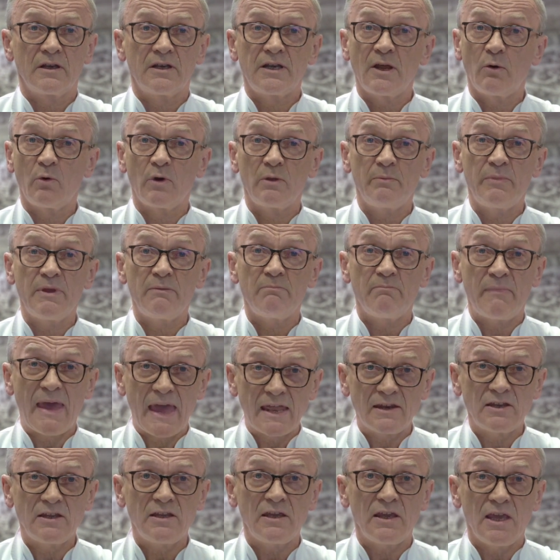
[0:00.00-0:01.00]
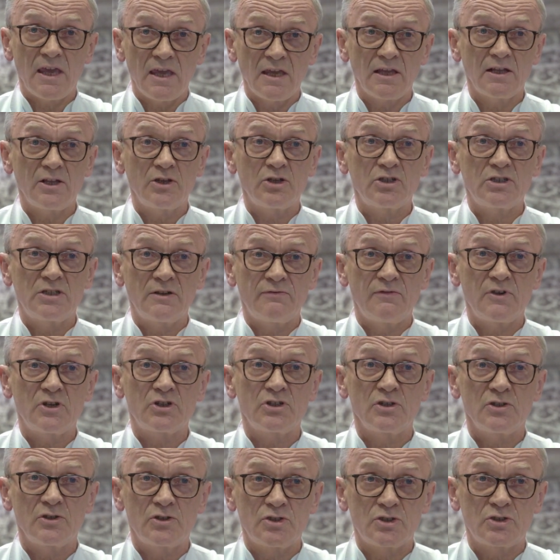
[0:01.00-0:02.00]
There will be many English
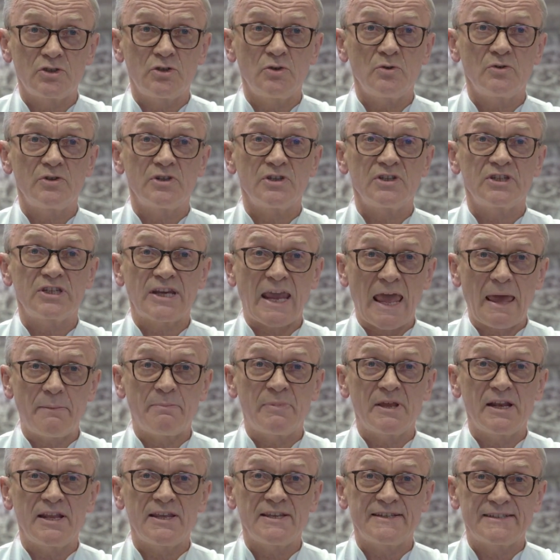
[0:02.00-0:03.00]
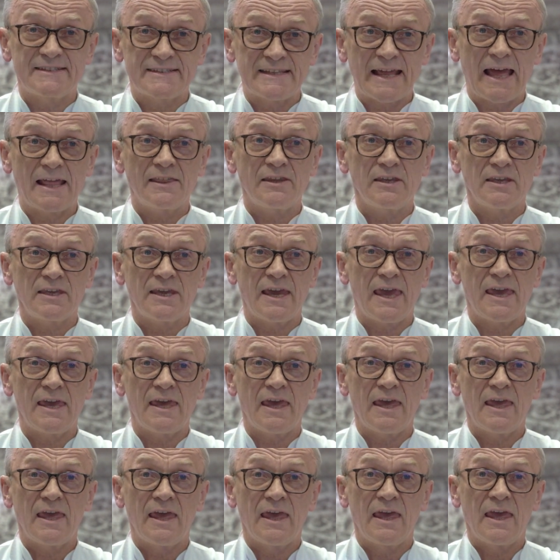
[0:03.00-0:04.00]
Division students happily
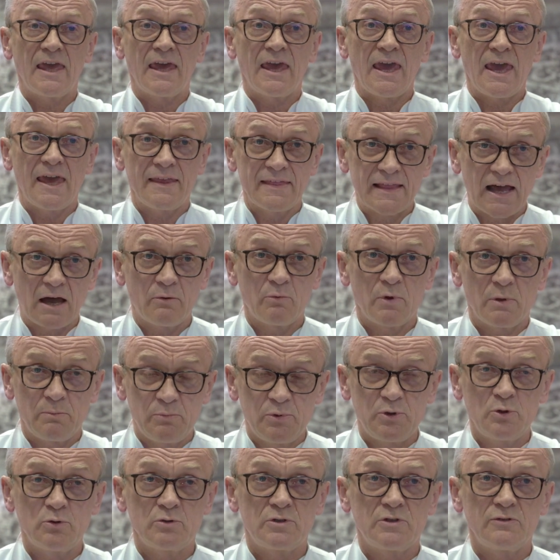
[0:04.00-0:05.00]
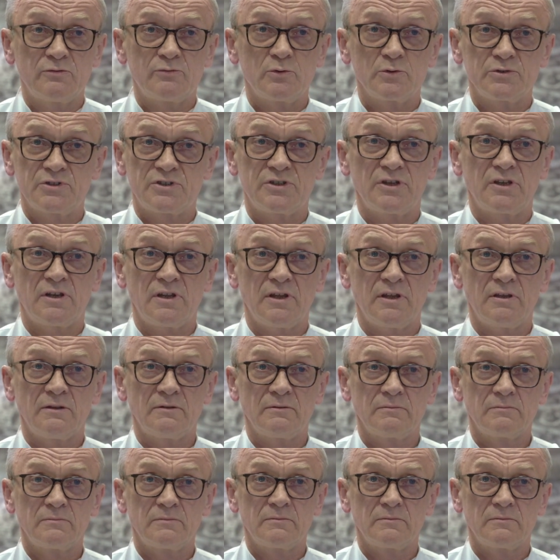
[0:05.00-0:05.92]
studying in our beautiful city.